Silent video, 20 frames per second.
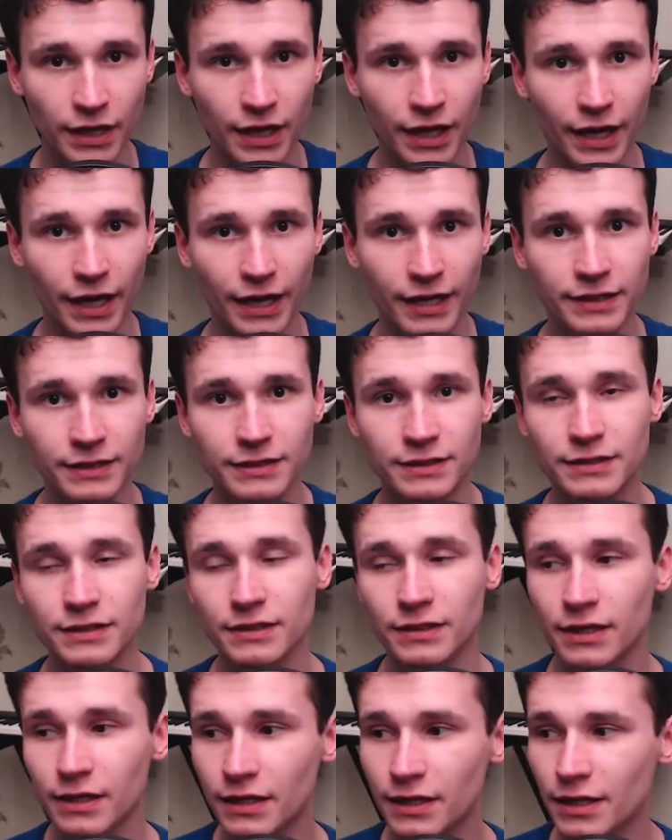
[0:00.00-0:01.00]
And
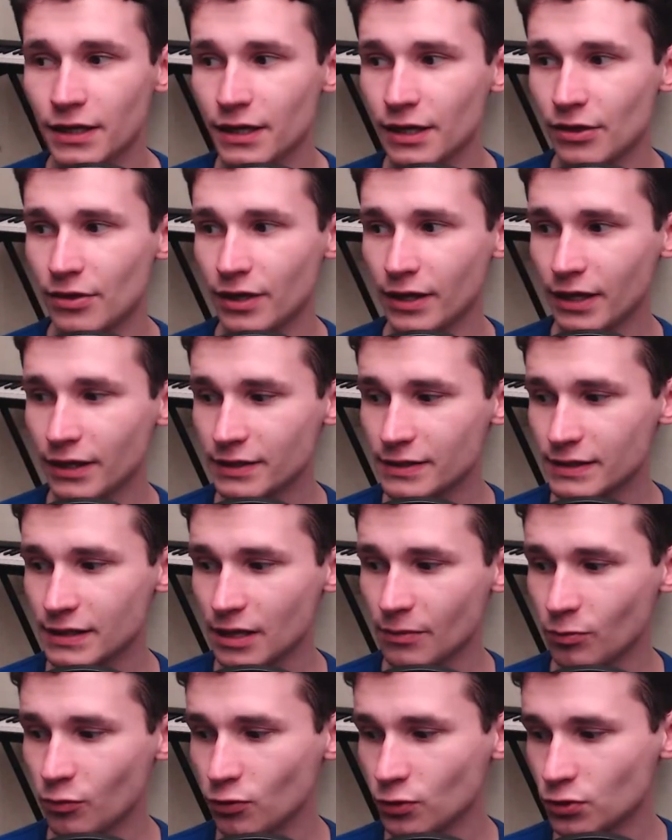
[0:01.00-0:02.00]
uh, the next
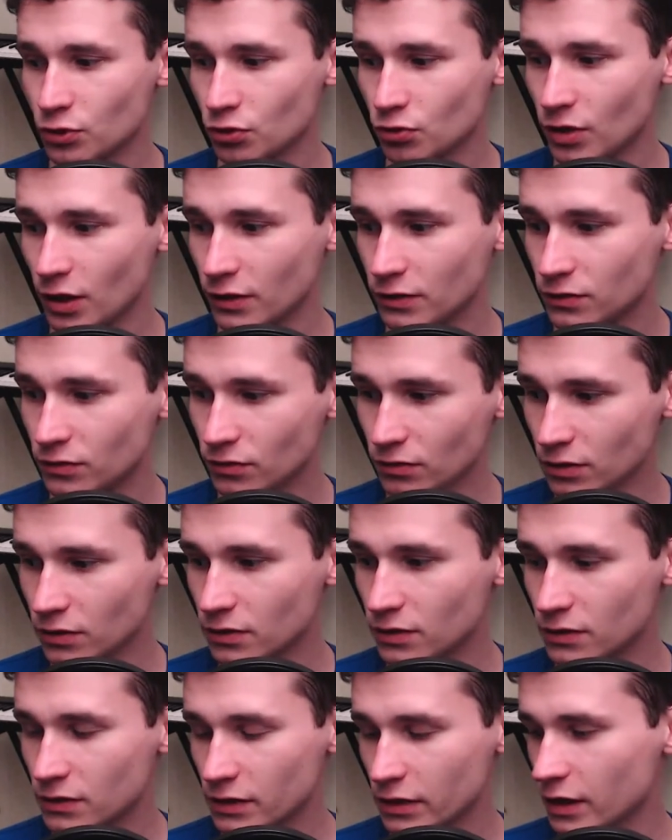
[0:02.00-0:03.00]
step, what should I do? It
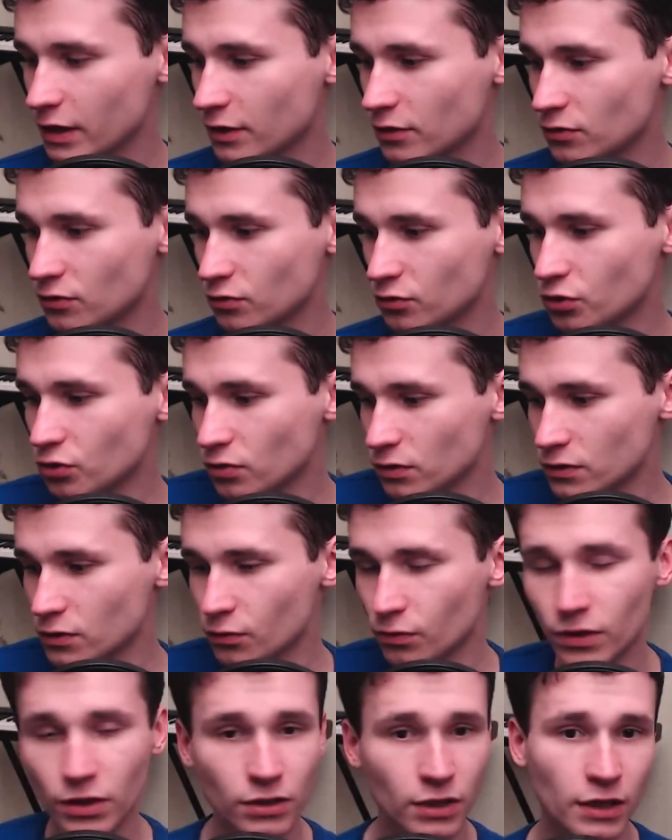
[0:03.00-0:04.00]
is like to choose
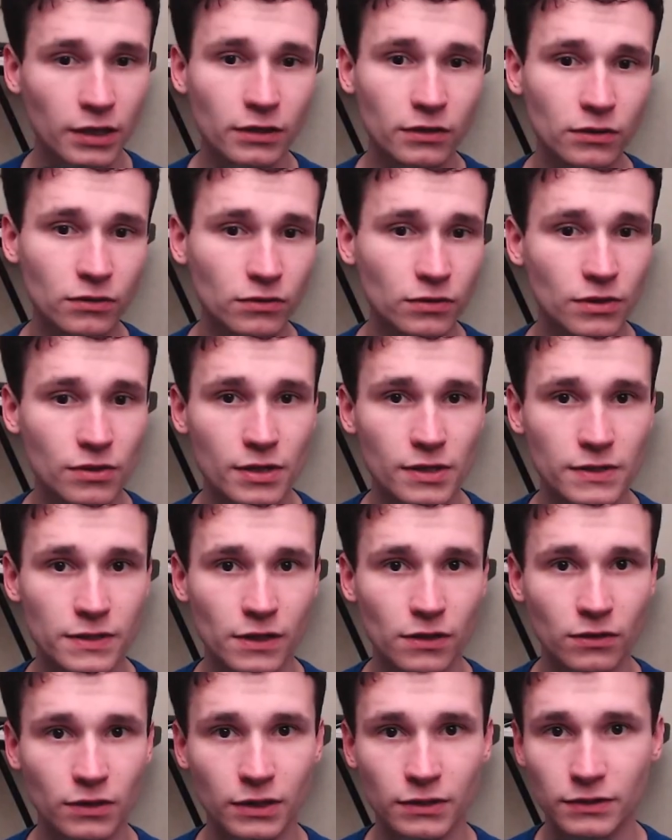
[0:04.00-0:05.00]
where I go, and that's
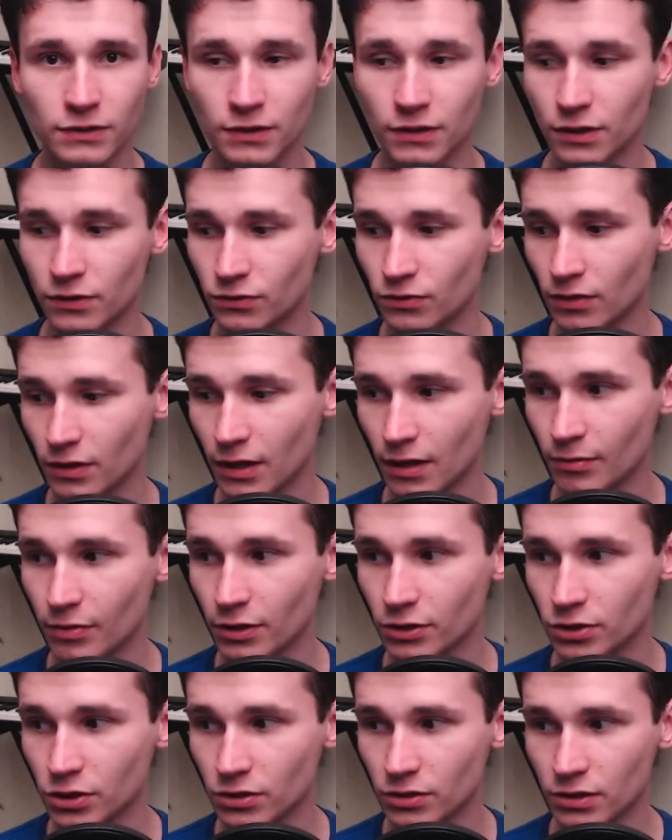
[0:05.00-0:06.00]
all, and uh, to
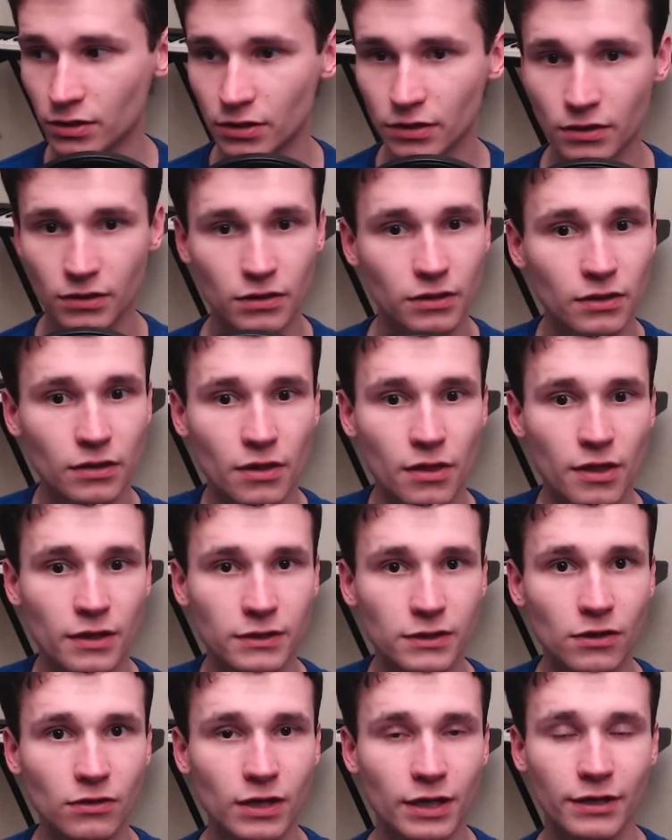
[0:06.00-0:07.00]
accomplish it.
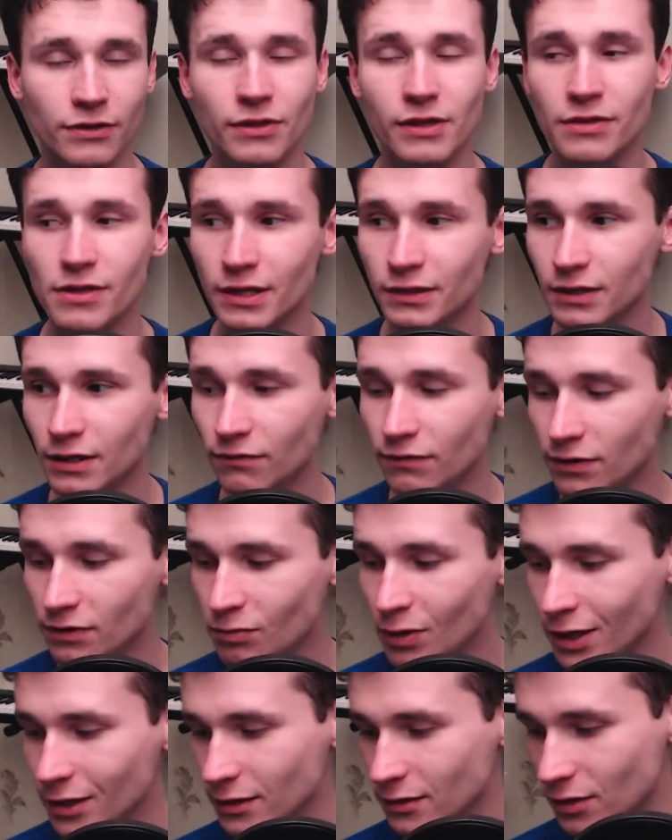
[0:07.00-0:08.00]
That's all. I think that
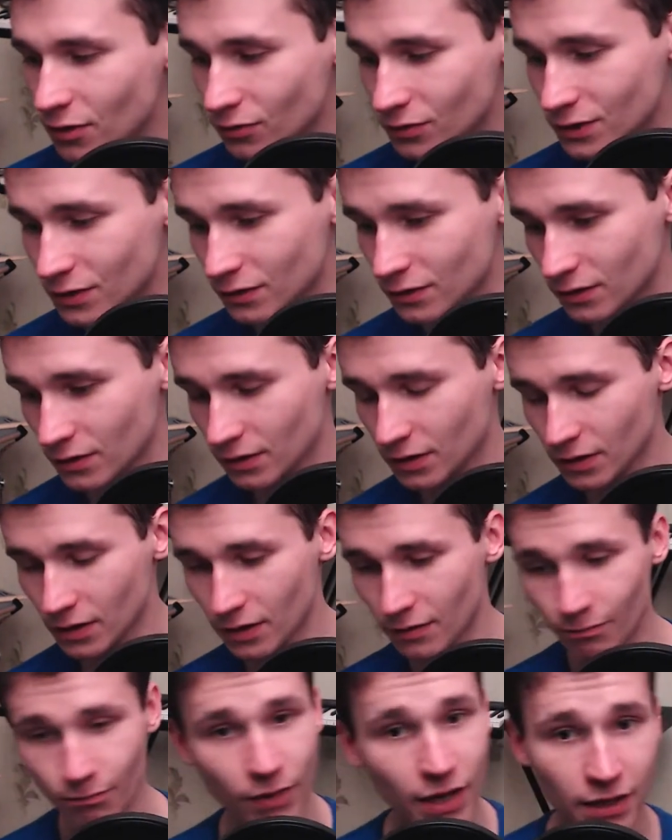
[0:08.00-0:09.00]
everybody knows it.
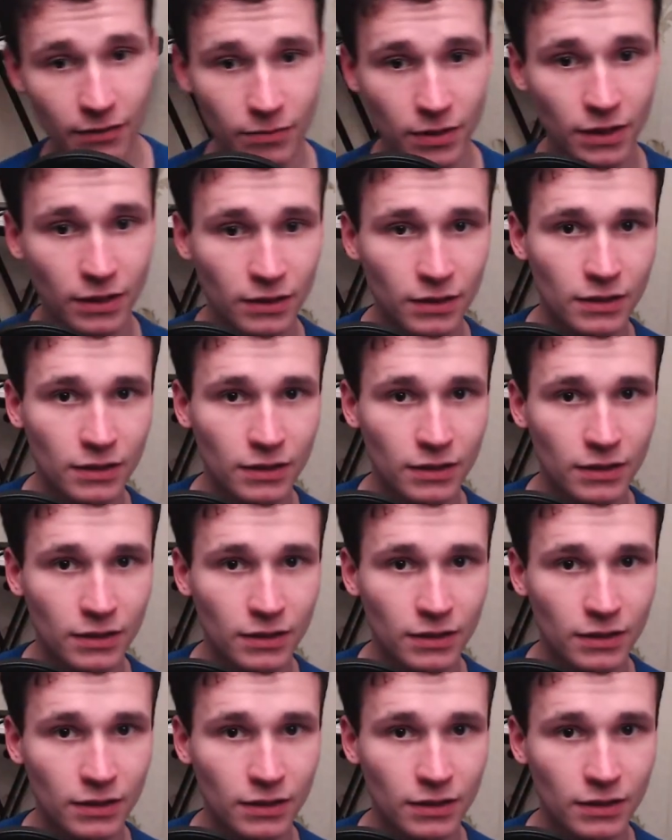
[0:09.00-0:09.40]
Maybe.